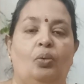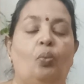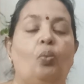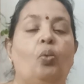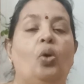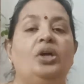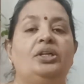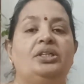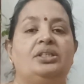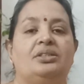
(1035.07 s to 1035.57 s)

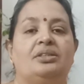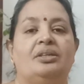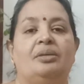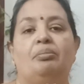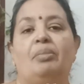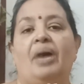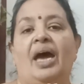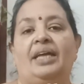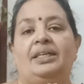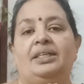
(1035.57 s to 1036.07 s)
what the
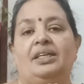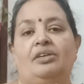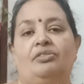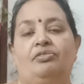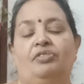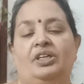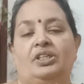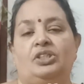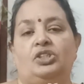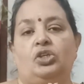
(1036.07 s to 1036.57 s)
bad
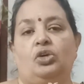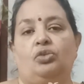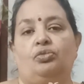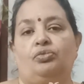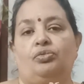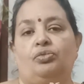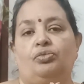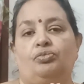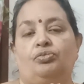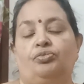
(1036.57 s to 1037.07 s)
effects of
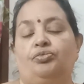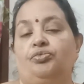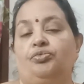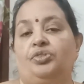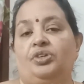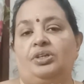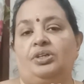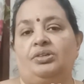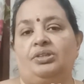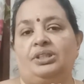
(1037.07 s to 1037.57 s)

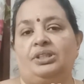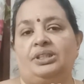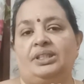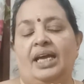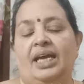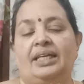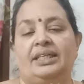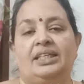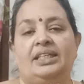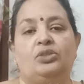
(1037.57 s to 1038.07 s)
fear is,
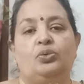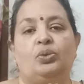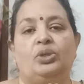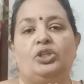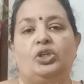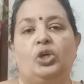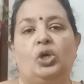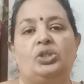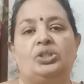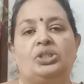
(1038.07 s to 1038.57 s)
and it will
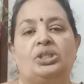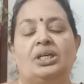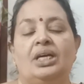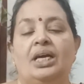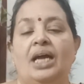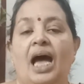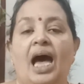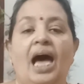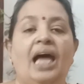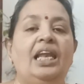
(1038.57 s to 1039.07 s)
not
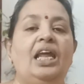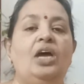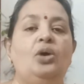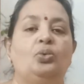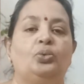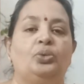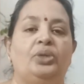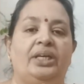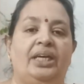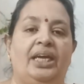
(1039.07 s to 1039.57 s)

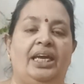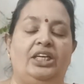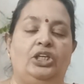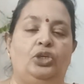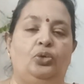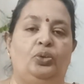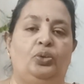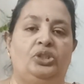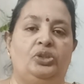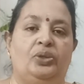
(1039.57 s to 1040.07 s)
allow the
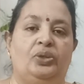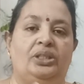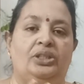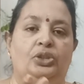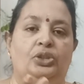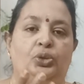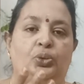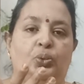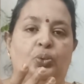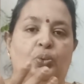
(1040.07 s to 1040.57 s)
individual
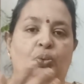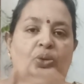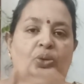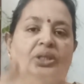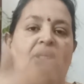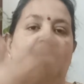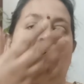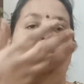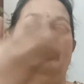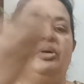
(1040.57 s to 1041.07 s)
to
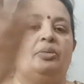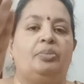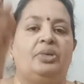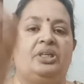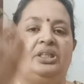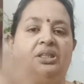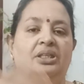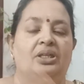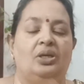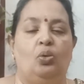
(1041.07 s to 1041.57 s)
come up in
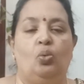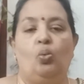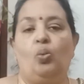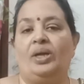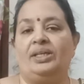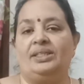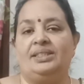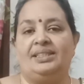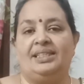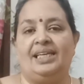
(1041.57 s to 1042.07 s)

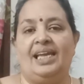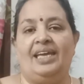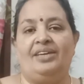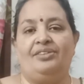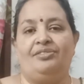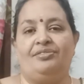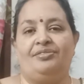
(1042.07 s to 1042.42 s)
one's life.